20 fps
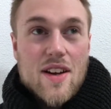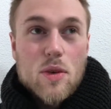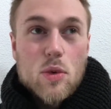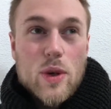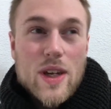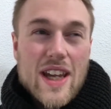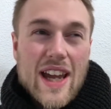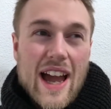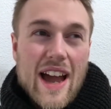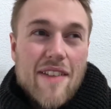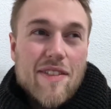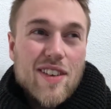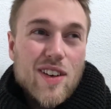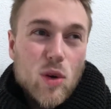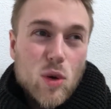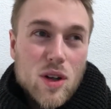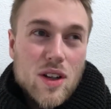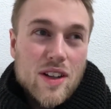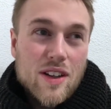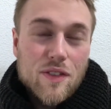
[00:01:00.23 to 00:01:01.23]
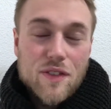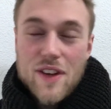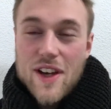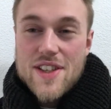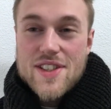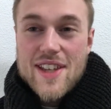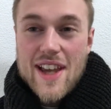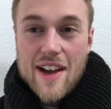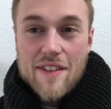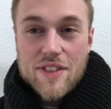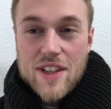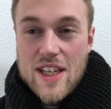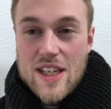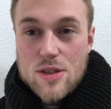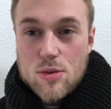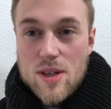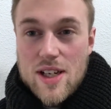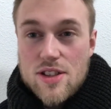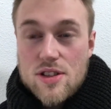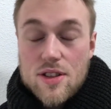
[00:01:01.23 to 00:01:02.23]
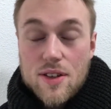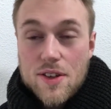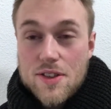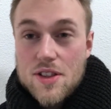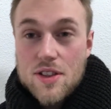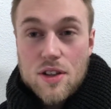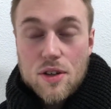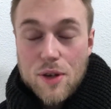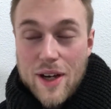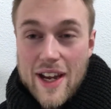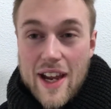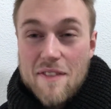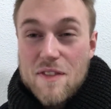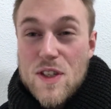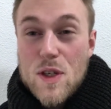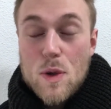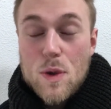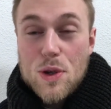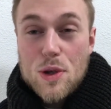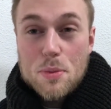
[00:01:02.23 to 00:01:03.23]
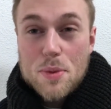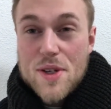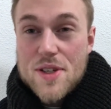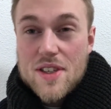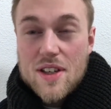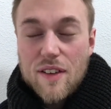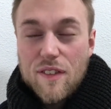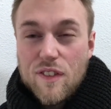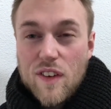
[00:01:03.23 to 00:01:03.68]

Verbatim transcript: All of us have these rituals. You know, I have YouTubers I